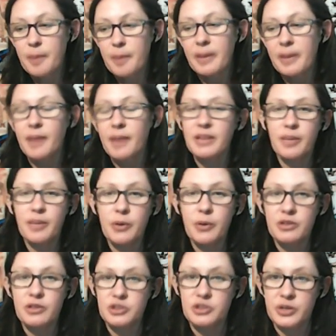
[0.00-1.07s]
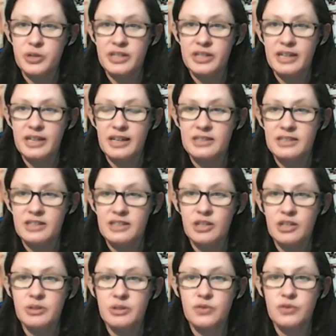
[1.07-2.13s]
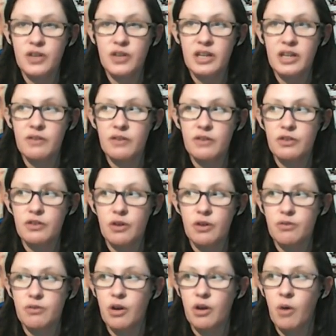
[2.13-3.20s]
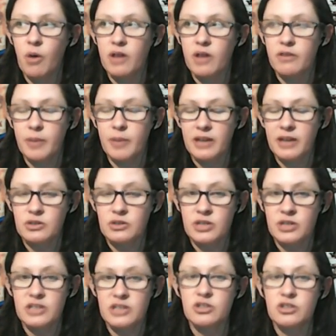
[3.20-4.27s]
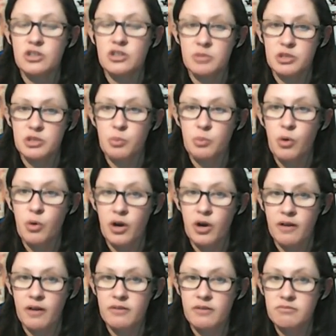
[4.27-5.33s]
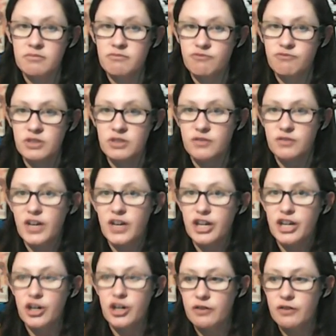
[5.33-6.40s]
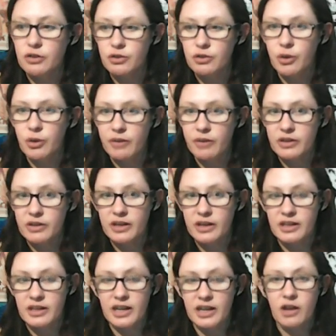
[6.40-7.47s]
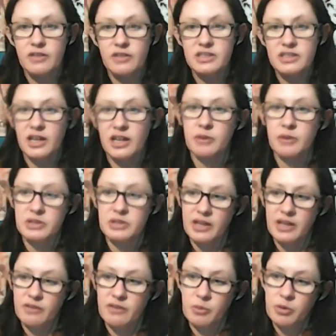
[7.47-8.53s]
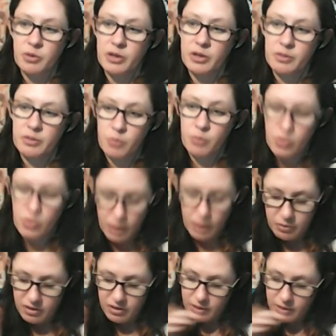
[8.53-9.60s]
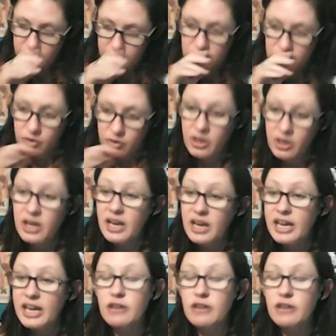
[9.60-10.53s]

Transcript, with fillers: I mean, they both enjoyed it, and it's you know, it's funny even if you don't know all of the backstory. It's just so much more it's funnier if you do oh, know yeah. everything. Like obviously, I was laughing more with more way more than they were. So yeah.